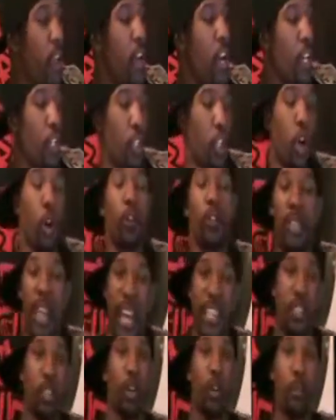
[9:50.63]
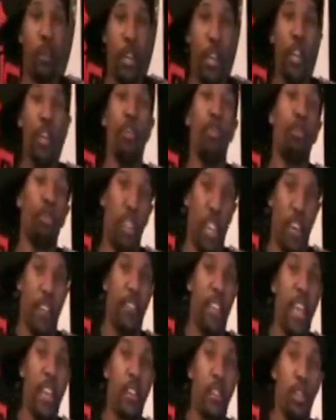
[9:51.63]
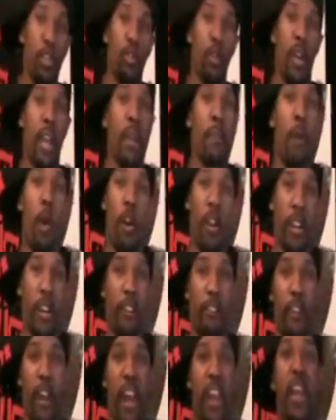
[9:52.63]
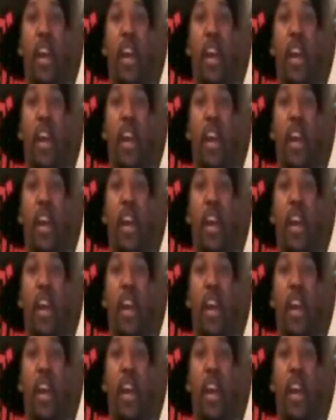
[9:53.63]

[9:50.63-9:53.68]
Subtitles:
So that's going to be huge if they do it and market it right.